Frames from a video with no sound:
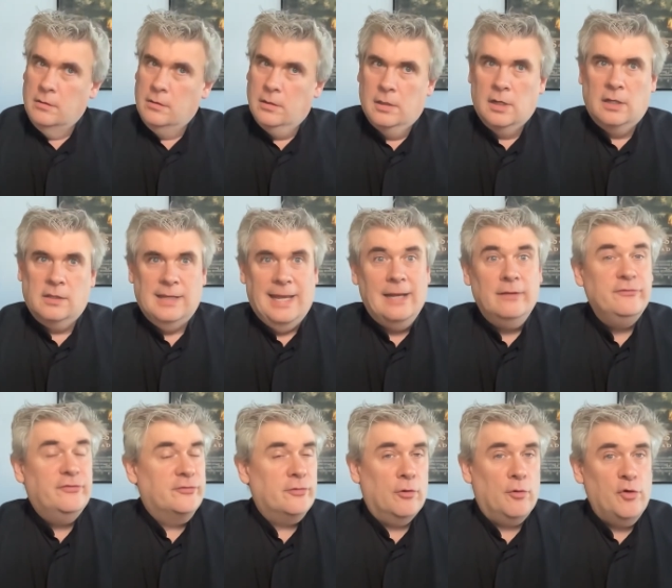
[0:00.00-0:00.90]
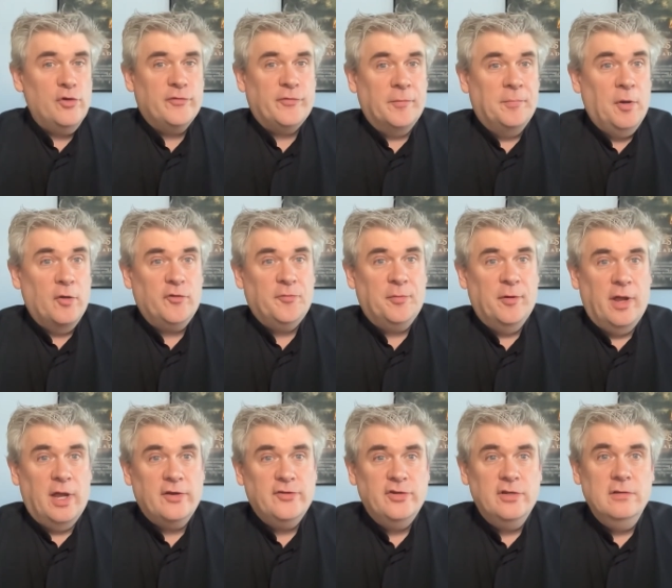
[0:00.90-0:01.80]
Cloud storage for post
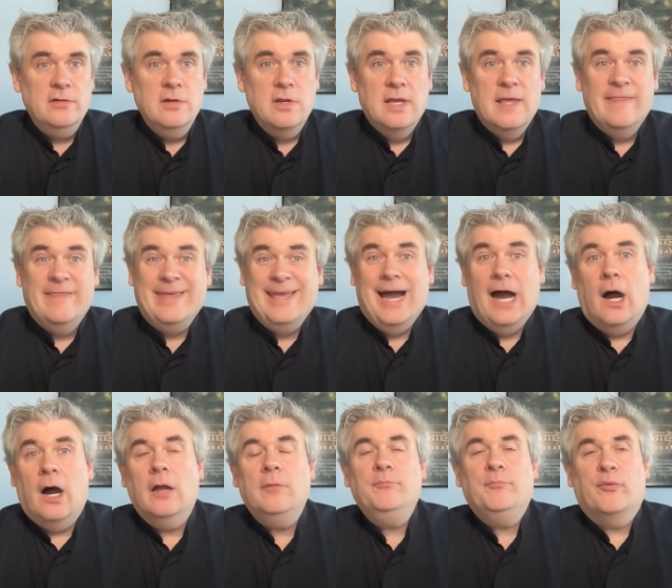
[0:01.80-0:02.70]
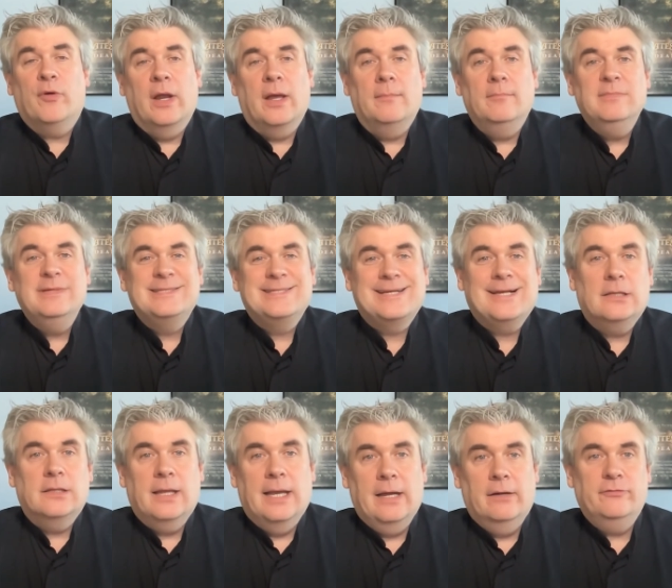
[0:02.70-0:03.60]
production? the on prem to
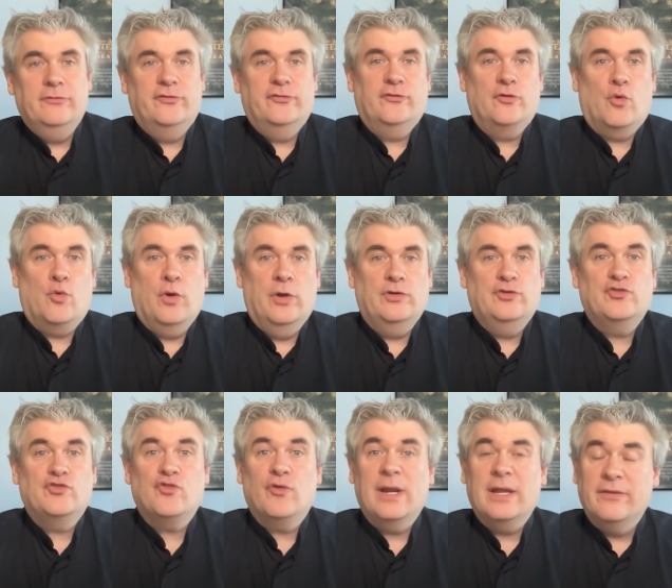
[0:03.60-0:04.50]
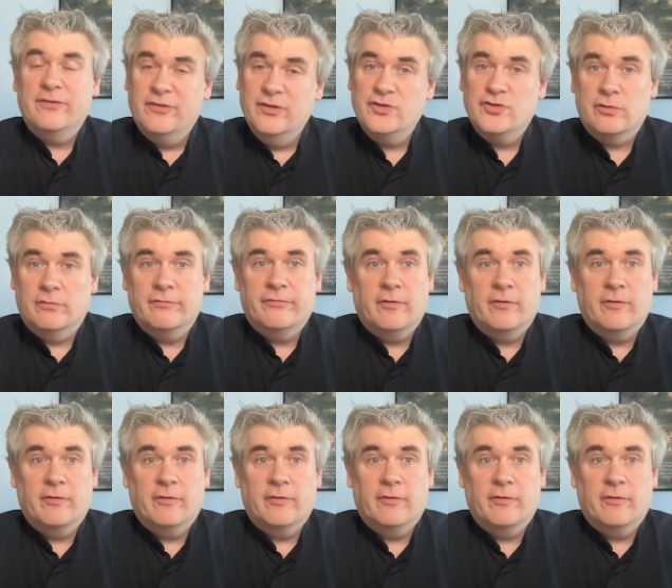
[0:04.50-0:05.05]
cloud storage transition for